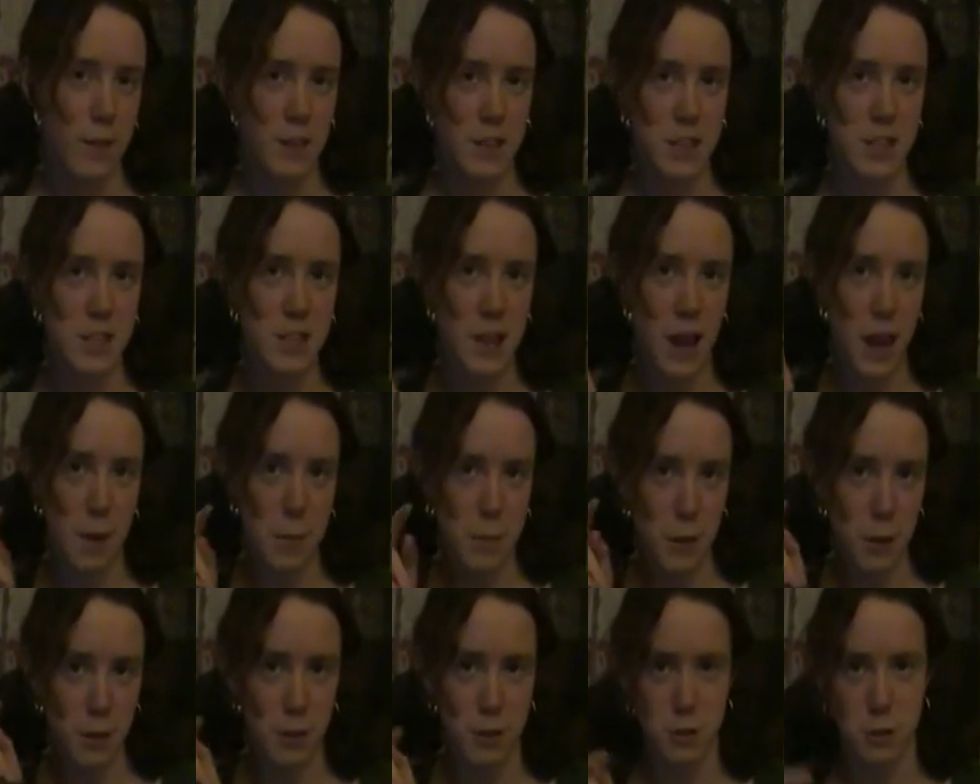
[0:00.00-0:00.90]
And then she
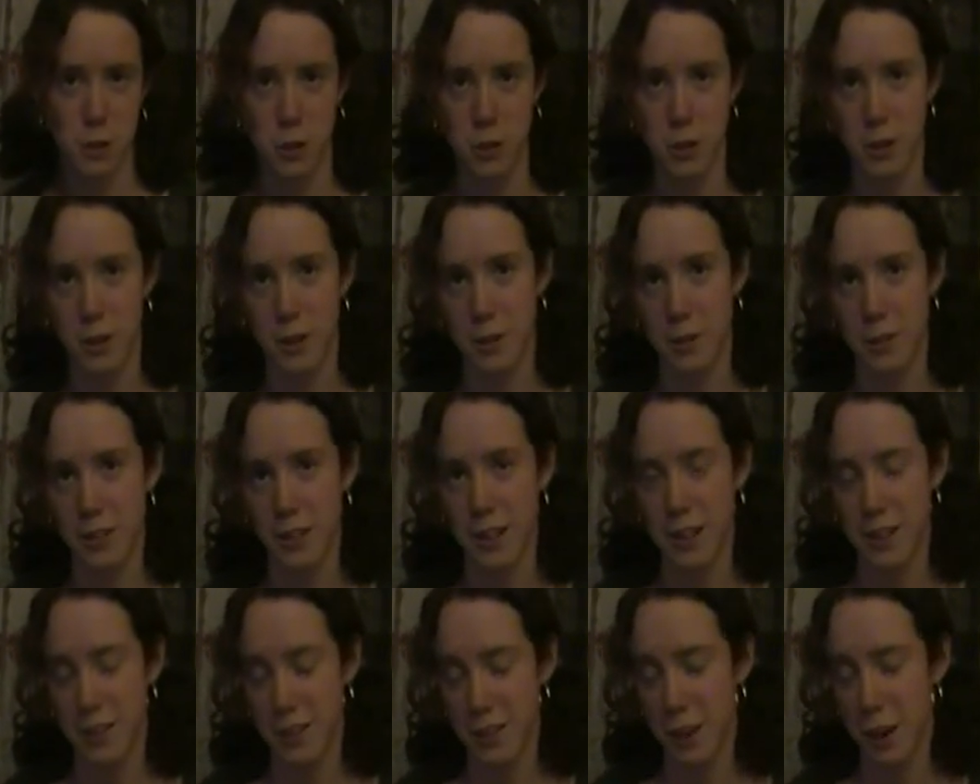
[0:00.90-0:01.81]
tapped me on the shoulder and was
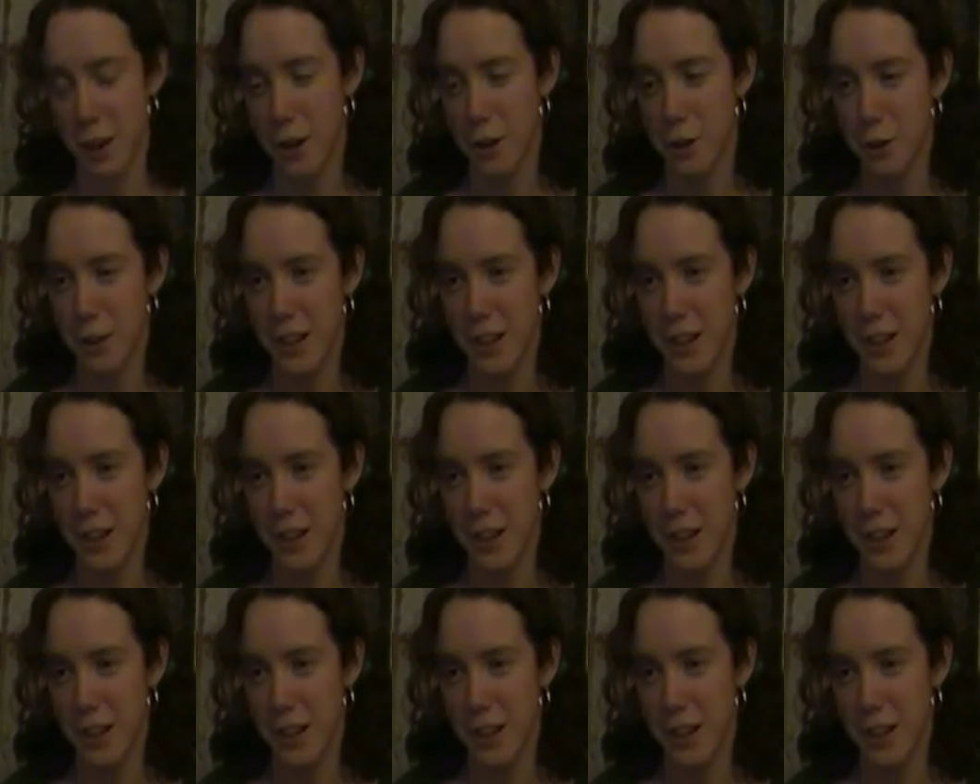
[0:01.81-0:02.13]
like, Sarah,